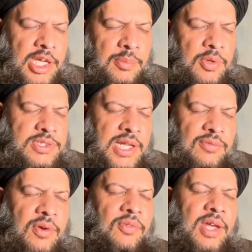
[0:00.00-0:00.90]
keep
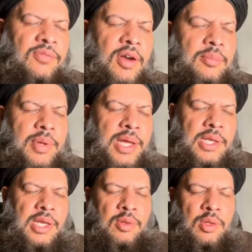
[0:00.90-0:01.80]
yourself away from
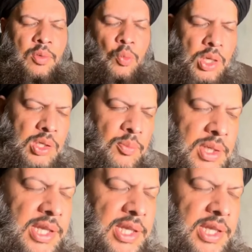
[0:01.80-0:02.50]
actually the world.